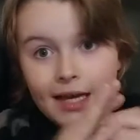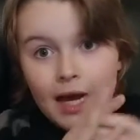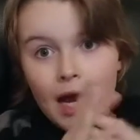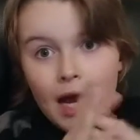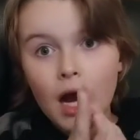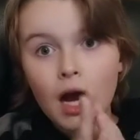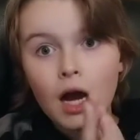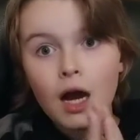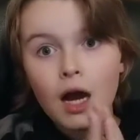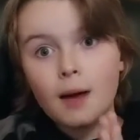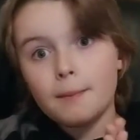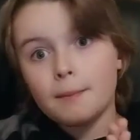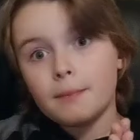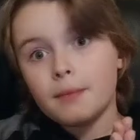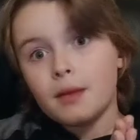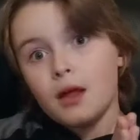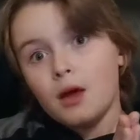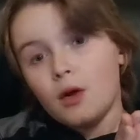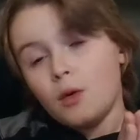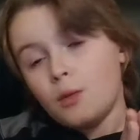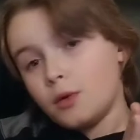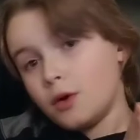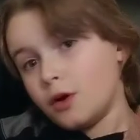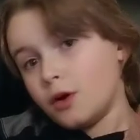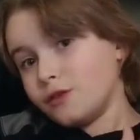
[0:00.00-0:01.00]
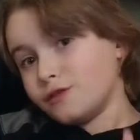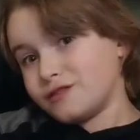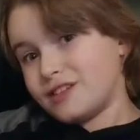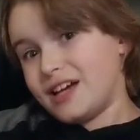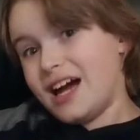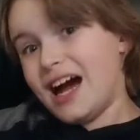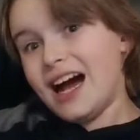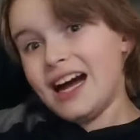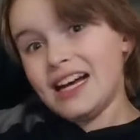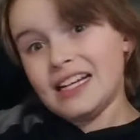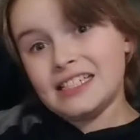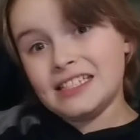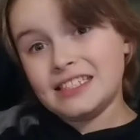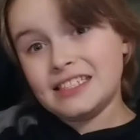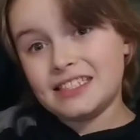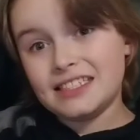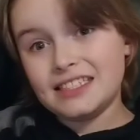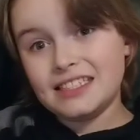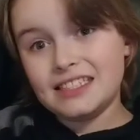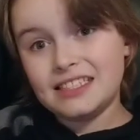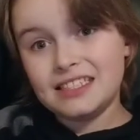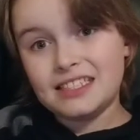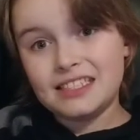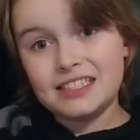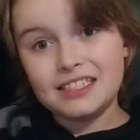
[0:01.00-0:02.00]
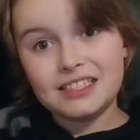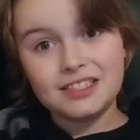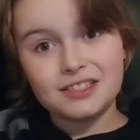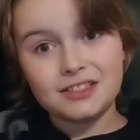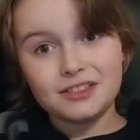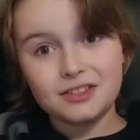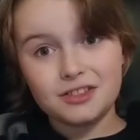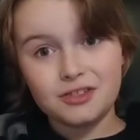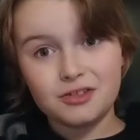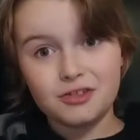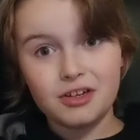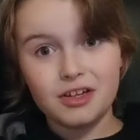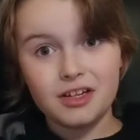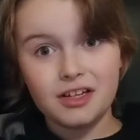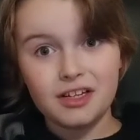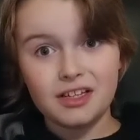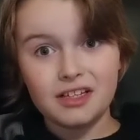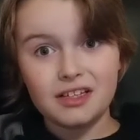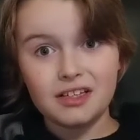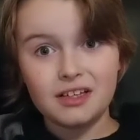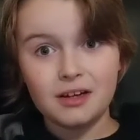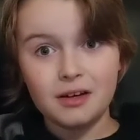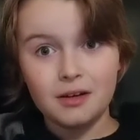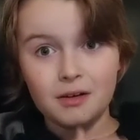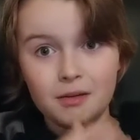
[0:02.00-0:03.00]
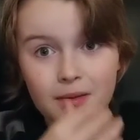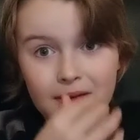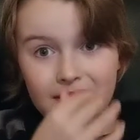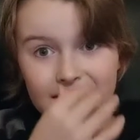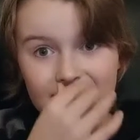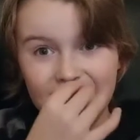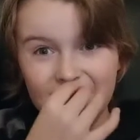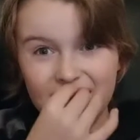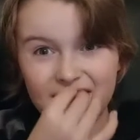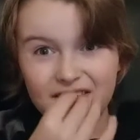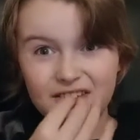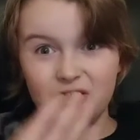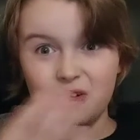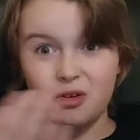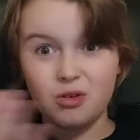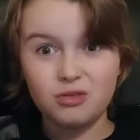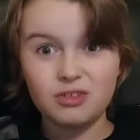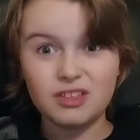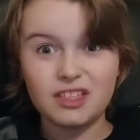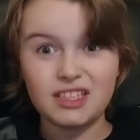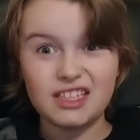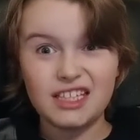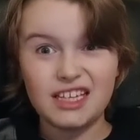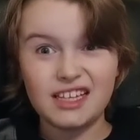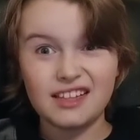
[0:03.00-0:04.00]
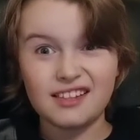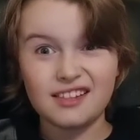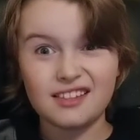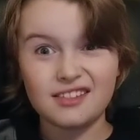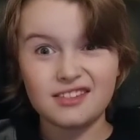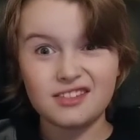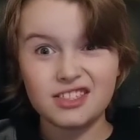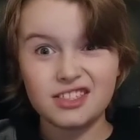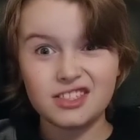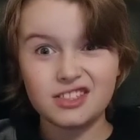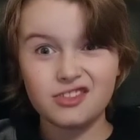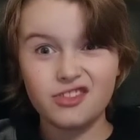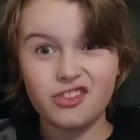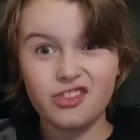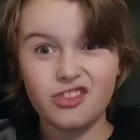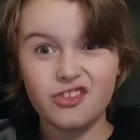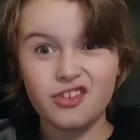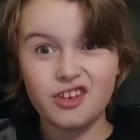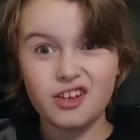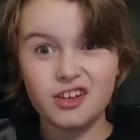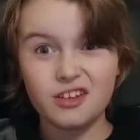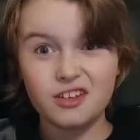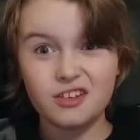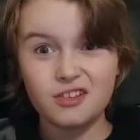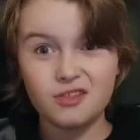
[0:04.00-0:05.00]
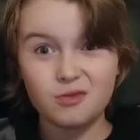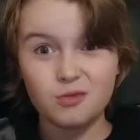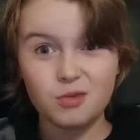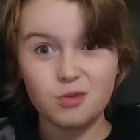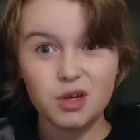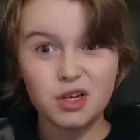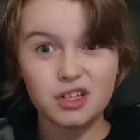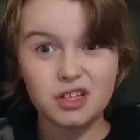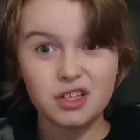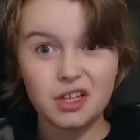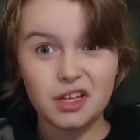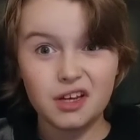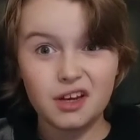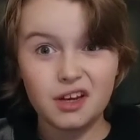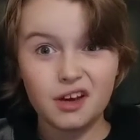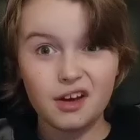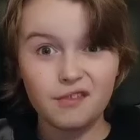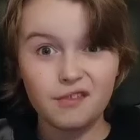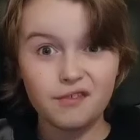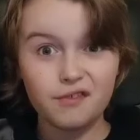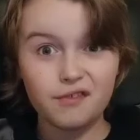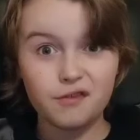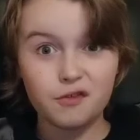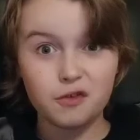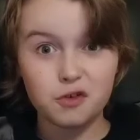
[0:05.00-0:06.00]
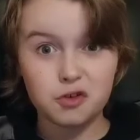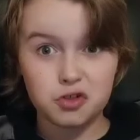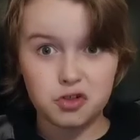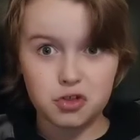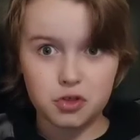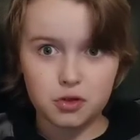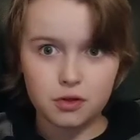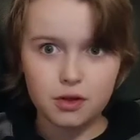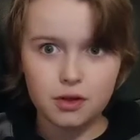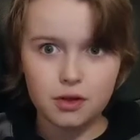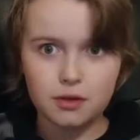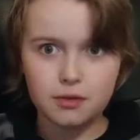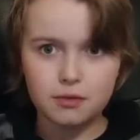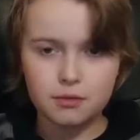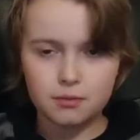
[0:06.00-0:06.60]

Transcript: When Olaf dies in Season 3, I think that's the only death in Season 3, weirdly enough, for a show that